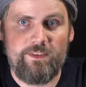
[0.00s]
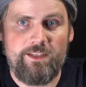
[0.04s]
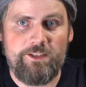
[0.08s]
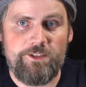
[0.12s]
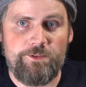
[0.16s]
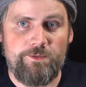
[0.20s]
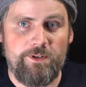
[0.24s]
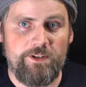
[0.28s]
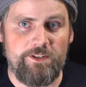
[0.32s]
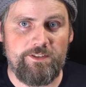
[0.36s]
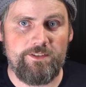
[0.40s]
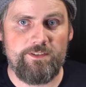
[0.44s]
the
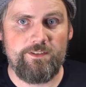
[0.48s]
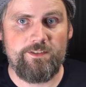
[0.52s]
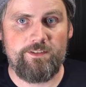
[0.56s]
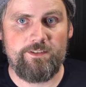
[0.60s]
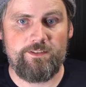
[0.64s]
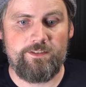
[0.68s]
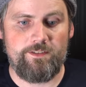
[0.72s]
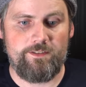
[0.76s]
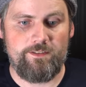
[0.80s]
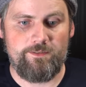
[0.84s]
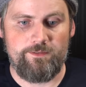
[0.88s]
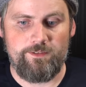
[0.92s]

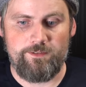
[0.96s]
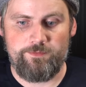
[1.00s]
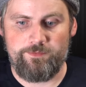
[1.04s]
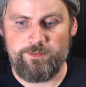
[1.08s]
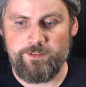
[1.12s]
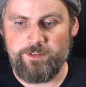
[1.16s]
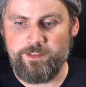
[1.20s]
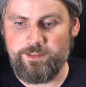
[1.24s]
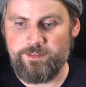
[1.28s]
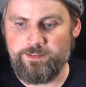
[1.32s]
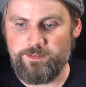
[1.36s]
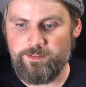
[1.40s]
instructions
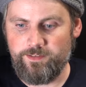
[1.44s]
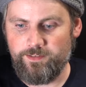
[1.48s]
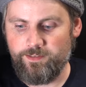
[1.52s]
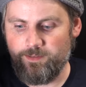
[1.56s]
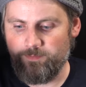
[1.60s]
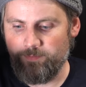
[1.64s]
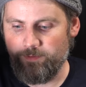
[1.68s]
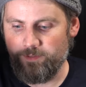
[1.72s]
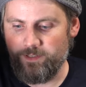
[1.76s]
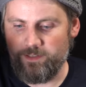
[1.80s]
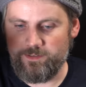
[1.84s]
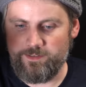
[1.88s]
for this
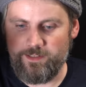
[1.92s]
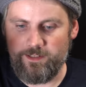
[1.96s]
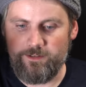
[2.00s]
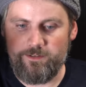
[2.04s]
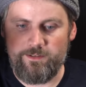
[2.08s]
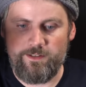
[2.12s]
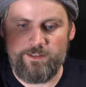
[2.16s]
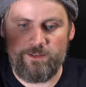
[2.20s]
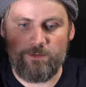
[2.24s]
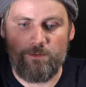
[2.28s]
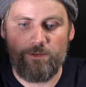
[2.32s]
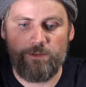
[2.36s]
uh, product here
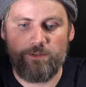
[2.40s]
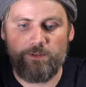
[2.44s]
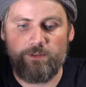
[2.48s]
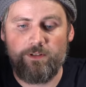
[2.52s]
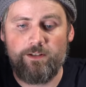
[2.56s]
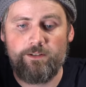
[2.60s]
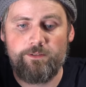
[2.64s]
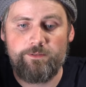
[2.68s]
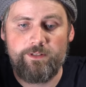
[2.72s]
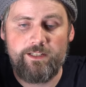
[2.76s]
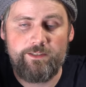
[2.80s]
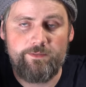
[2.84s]
is
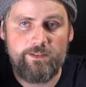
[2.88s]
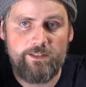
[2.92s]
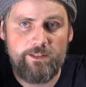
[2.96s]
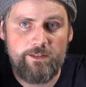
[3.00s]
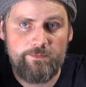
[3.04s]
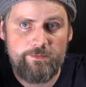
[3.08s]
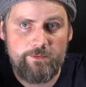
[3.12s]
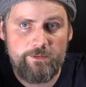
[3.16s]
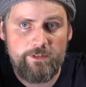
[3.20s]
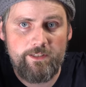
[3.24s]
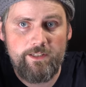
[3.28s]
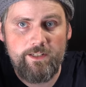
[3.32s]
also a great
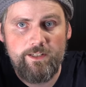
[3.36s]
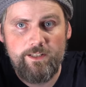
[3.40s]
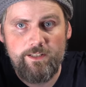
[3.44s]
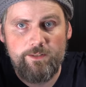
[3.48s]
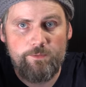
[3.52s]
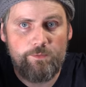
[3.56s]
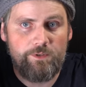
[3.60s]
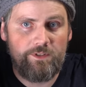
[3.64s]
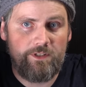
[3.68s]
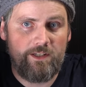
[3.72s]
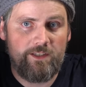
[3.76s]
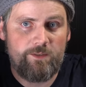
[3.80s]
video for,
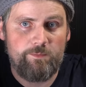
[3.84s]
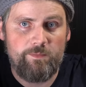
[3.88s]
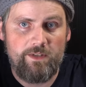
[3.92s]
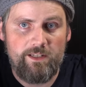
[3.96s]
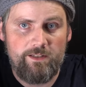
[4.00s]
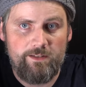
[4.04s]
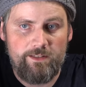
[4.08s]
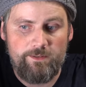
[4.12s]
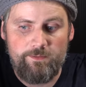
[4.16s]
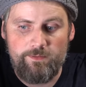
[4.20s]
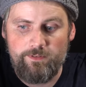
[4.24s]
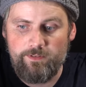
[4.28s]
which is
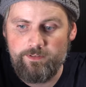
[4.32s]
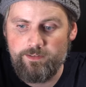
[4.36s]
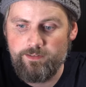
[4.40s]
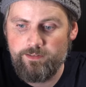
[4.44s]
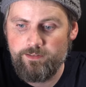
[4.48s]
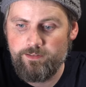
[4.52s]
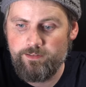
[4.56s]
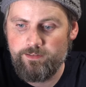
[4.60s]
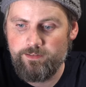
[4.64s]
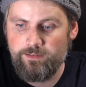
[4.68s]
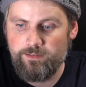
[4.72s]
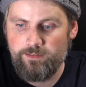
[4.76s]
made
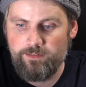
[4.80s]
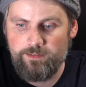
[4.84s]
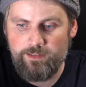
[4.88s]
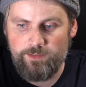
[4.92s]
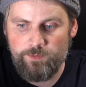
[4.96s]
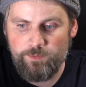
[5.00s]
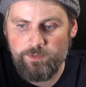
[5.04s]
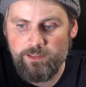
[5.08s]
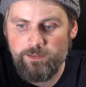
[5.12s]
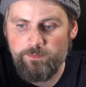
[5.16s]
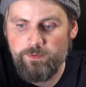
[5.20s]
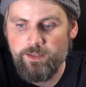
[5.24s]
uh,
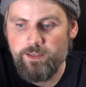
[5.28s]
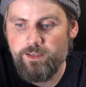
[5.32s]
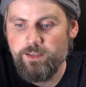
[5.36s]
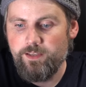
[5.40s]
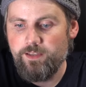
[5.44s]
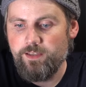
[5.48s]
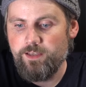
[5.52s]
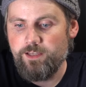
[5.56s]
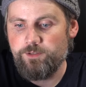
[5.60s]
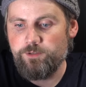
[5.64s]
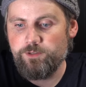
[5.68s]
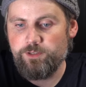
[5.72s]
as well.
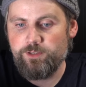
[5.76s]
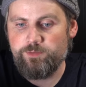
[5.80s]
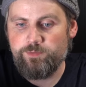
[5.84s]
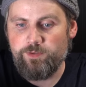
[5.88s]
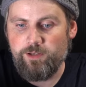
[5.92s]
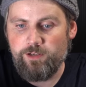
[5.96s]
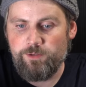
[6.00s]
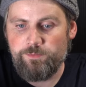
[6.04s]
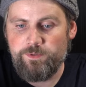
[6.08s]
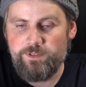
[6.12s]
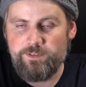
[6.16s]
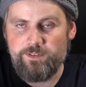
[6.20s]
And you just
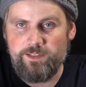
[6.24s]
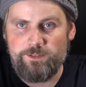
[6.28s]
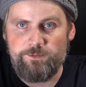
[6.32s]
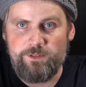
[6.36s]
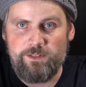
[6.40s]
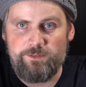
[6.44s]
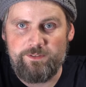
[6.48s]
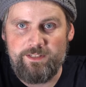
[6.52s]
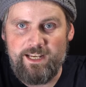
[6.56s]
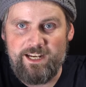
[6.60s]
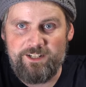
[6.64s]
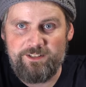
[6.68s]
follow it and
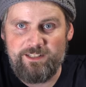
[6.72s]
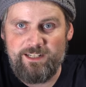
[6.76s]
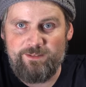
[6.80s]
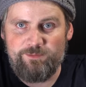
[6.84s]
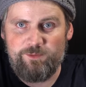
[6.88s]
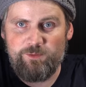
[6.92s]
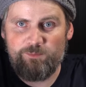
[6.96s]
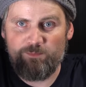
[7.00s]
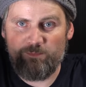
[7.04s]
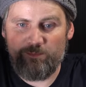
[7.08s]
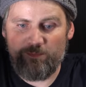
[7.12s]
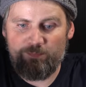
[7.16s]
you actually
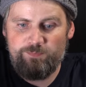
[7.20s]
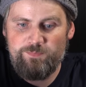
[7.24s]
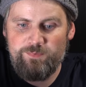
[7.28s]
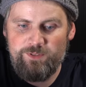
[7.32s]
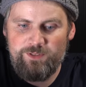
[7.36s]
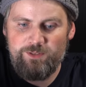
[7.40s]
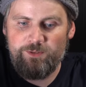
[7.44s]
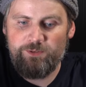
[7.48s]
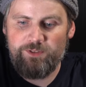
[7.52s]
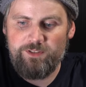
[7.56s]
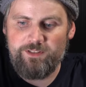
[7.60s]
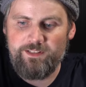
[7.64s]
have to
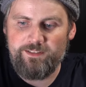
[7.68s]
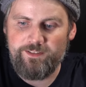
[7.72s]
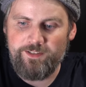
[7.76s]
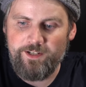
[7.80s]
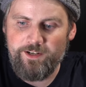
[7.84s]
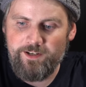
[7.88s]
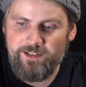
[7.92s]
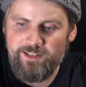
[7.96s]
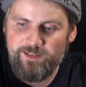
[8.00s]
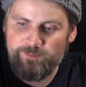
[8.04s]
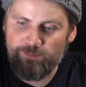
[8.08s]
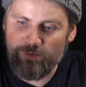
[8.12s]
use your
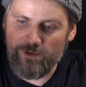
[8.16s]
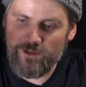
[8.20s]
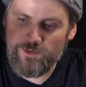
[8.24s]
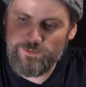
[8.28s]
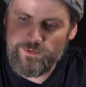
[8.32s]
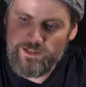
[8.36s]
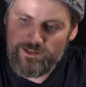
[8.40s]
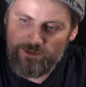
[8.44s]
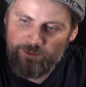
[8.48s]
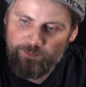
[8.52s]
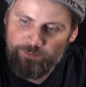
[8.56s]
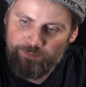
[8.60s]
entire body
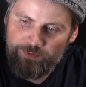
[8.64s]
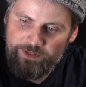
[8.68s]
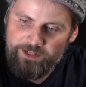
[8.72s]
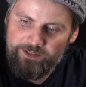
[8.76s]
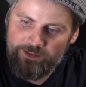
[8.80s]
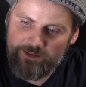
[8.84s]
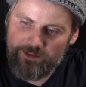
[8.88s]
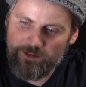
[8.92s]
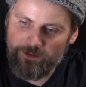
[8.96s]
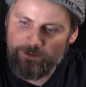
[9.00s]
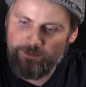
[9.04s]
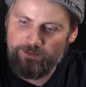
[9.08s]
weight to
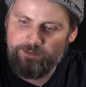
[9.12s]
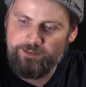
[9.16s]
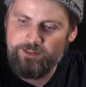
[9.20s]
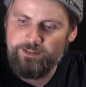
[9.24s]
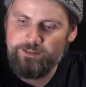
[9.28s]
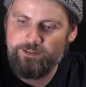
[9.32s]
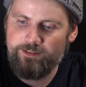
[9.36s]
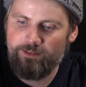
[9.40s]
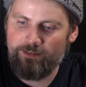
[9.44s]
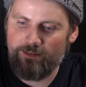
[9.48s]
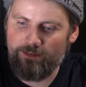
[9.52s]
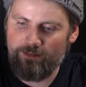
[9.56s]
press on
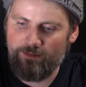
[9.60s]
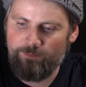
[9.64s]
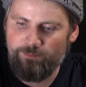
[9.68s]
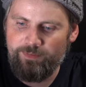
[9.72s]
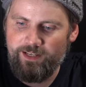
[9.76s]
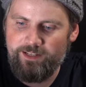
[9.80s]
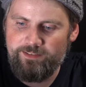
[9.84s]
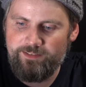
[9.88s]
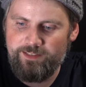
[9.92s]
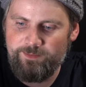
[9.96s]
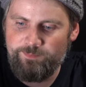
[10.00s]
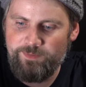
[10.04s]
these
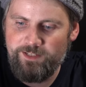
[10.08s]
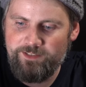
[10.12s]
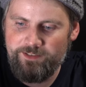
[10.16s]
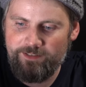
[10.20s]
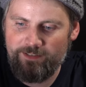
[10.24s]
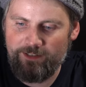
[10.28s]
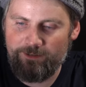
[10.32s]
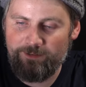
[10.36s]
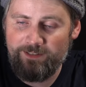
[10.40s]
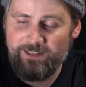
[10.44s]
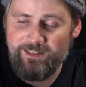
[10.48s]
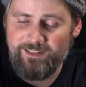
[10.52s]
plastic
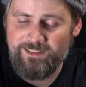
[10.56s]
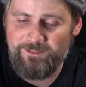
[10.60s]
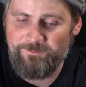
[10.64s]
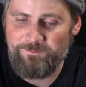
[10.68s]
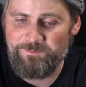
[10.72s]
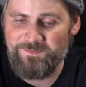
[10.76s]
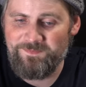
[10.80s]
pieces here. And